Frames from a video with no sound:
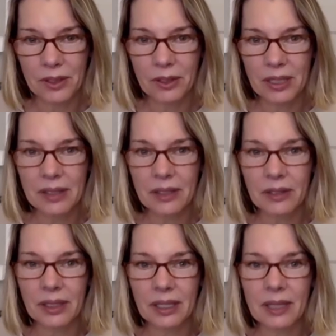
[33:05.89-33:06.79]
to do because
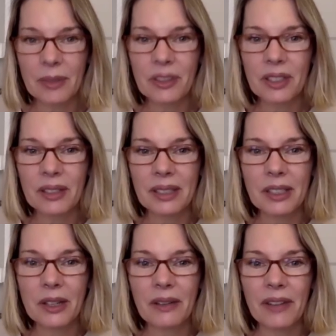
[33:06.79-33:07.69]
especially
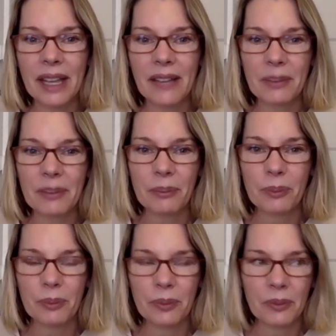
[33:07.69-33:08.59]
if I have
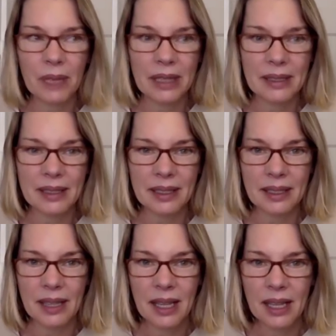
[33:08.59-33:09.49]
one that's
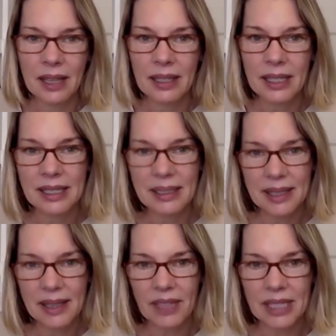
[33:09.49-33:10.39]
in the
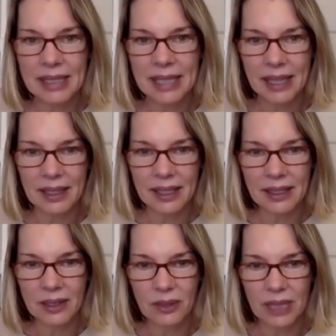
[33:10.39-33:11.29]
1970s and the
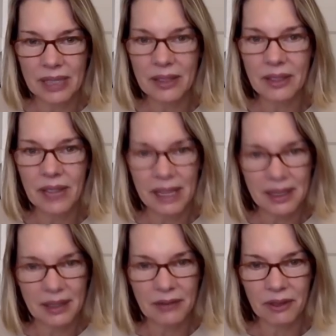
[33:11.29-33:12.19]
1920s, you're
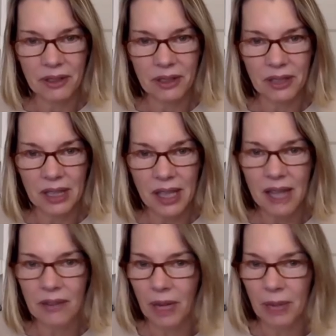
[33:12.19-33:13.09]
asking for a
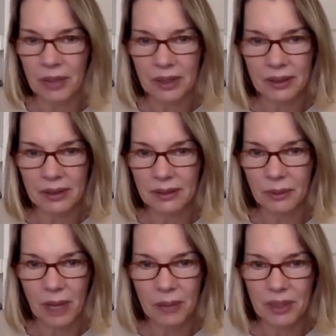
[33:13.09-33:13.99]
lot of props
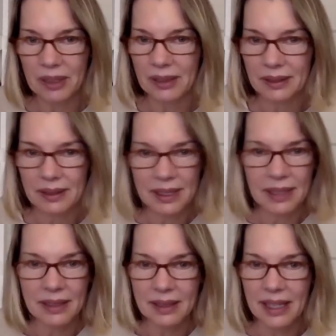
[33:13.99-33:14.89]
and
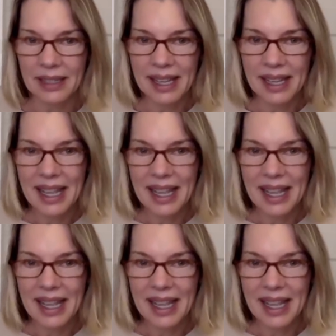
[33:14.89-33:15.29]
set design.